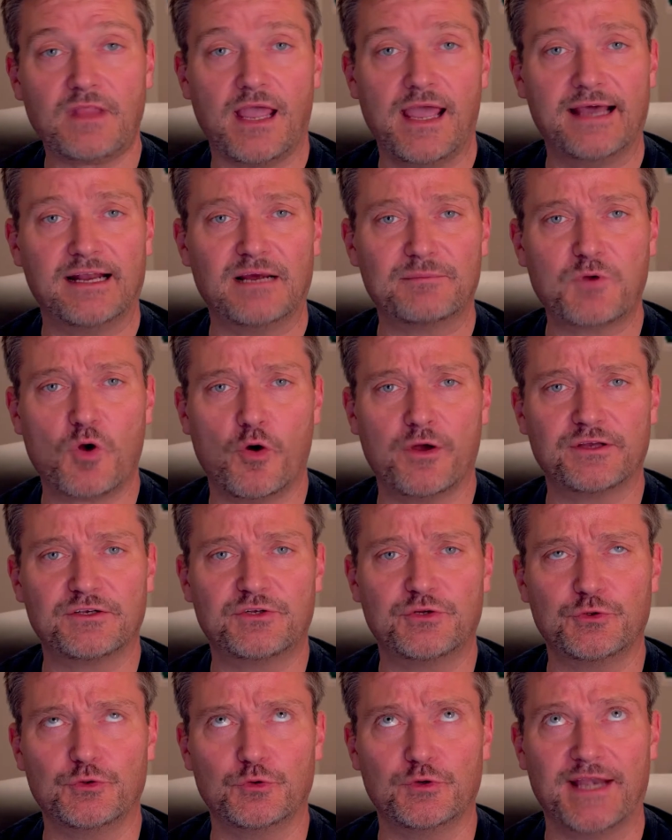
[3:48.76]
And I'm going
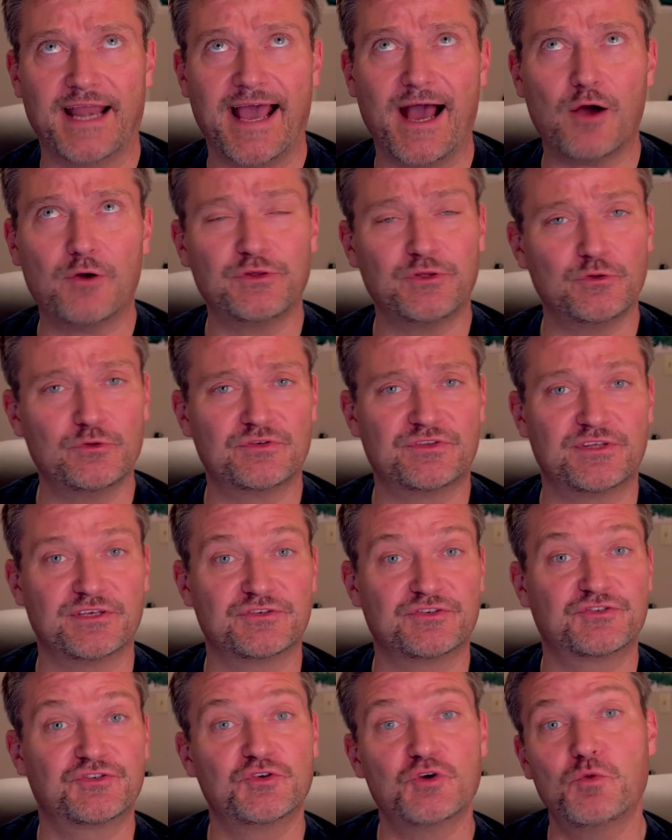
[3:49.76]
to now use the
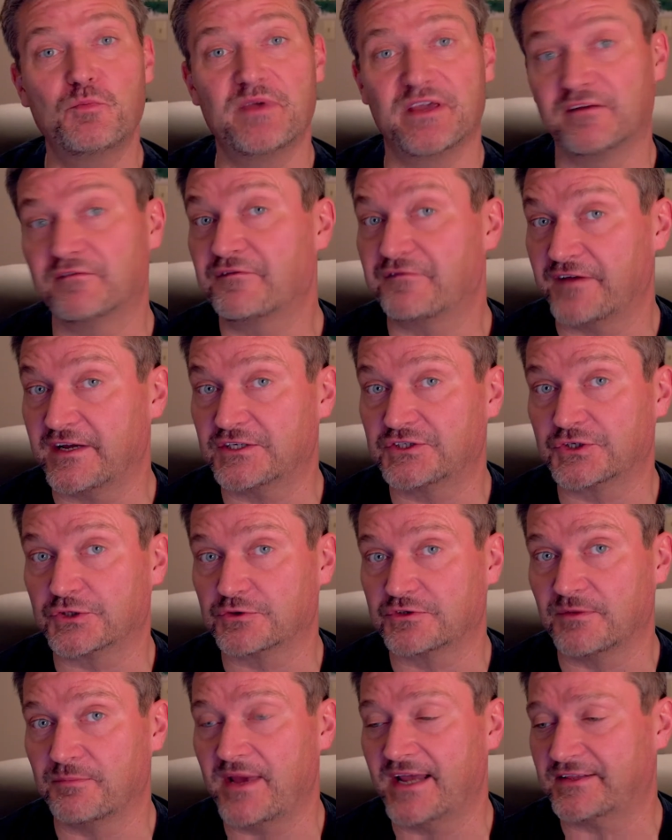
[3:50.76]
zoom in feature
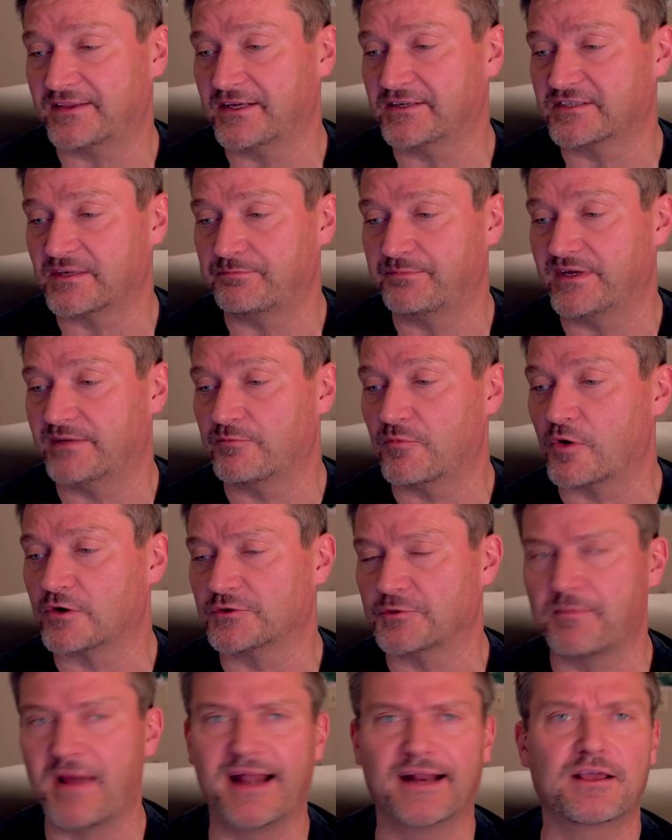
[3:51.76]
to make things a bit more
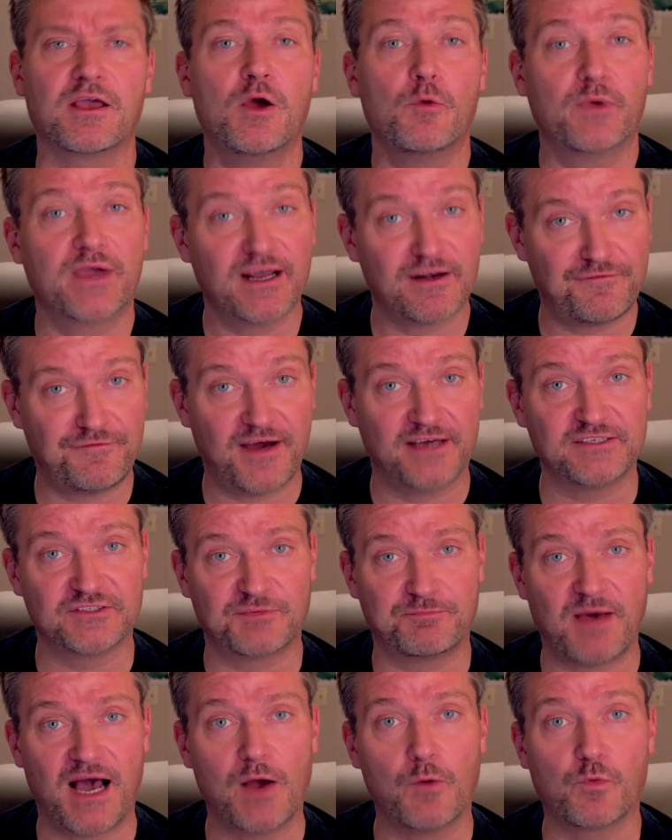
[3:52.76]
dramatic. We gotta find a
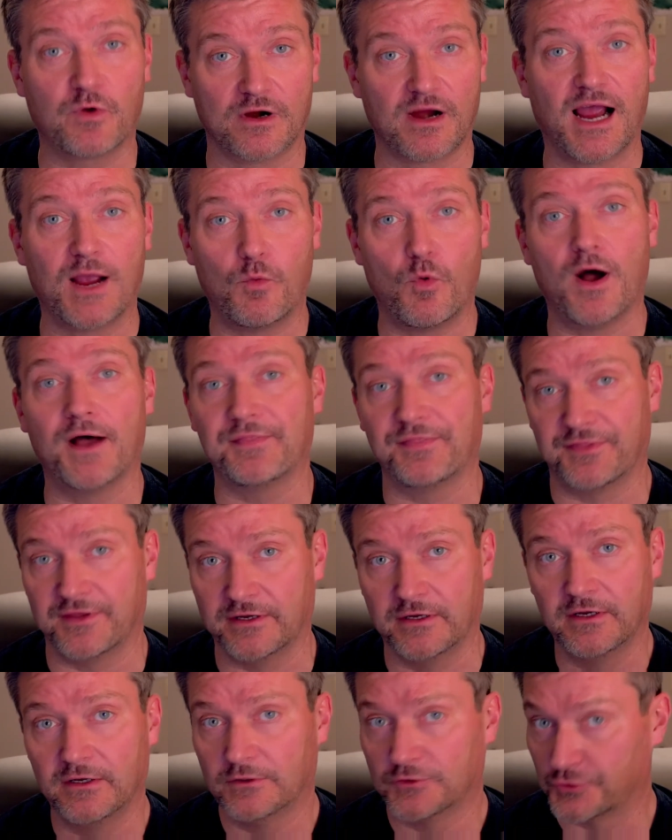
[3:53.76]
spot where I want
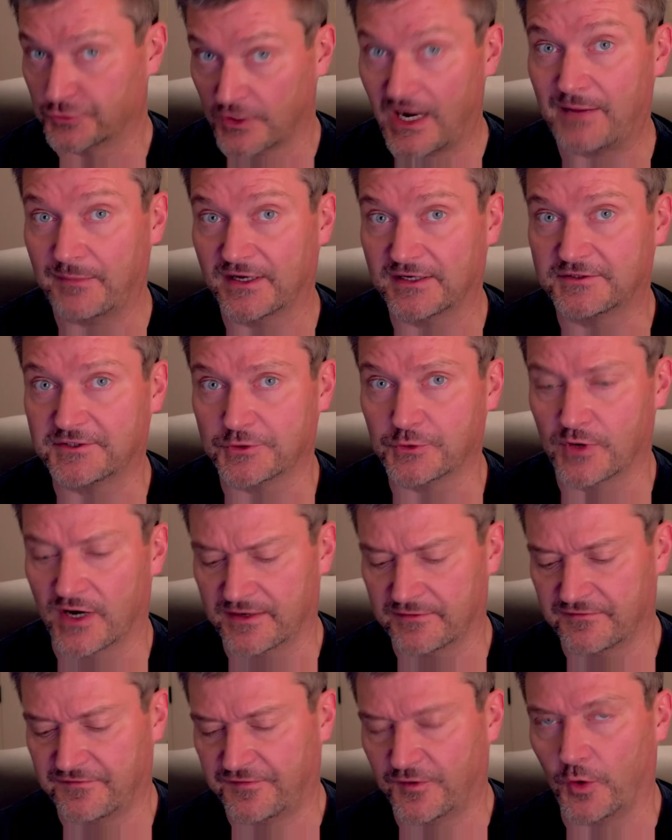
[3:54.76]
the drama to
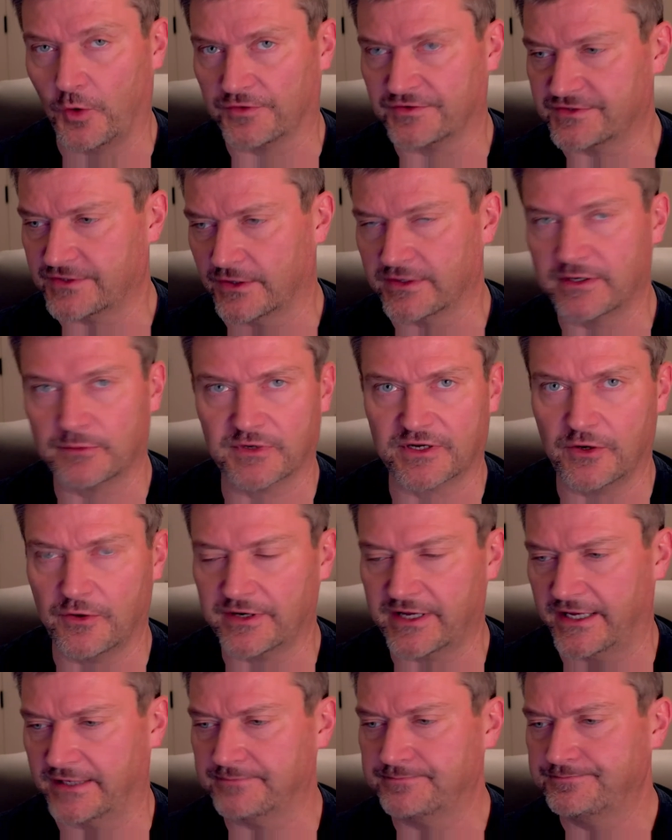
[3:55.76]
unfold. So here we go again.